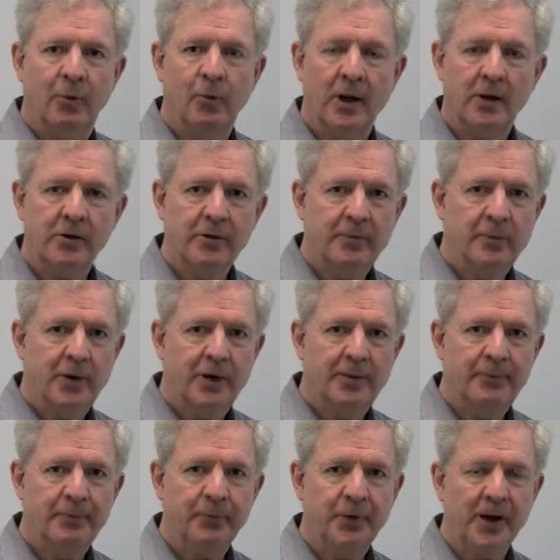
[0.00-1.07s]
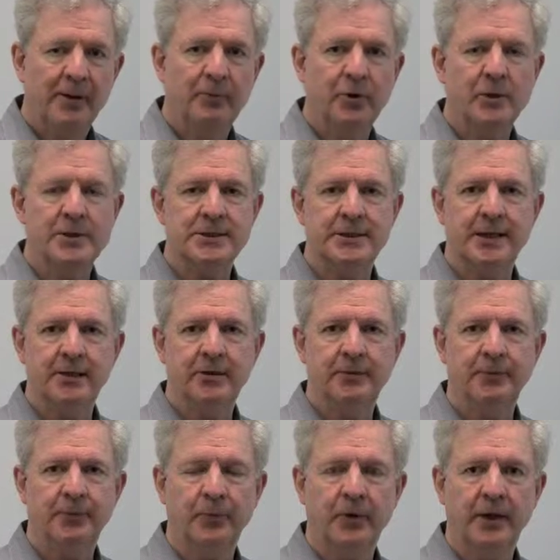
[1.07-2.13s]
Welcome, um, I'm Lewis
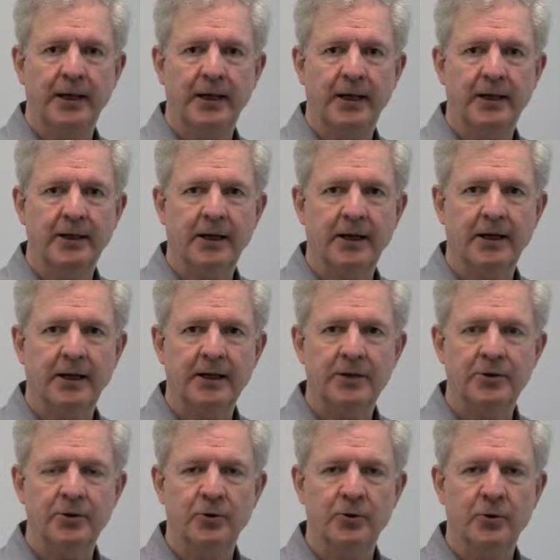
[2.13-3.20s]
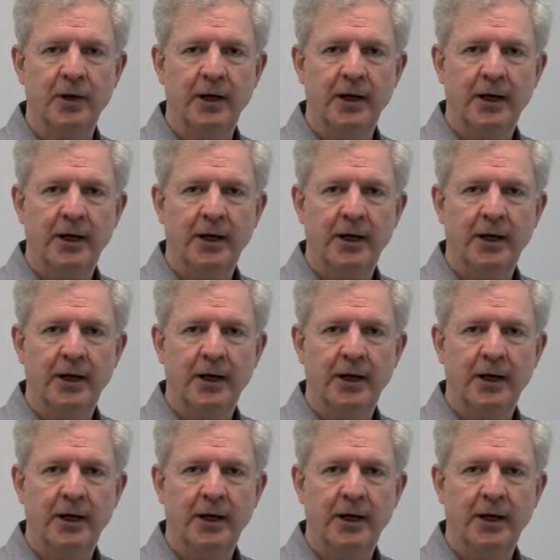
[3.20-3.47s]
Little, and I'd like to